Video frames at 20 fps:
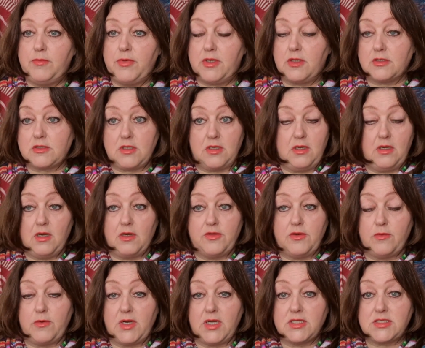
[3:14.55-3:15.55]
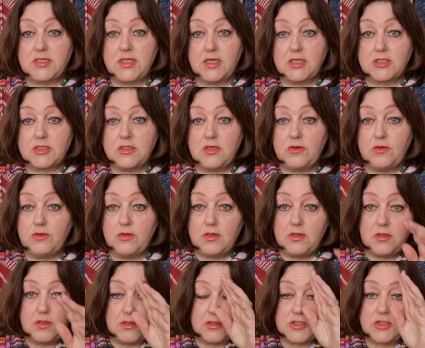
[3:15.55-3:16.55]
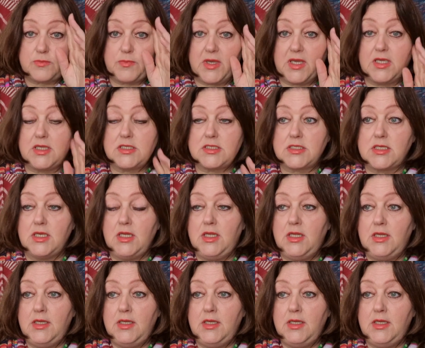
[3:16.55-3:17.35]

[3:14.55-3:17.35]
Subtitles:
because otherwise there's no space,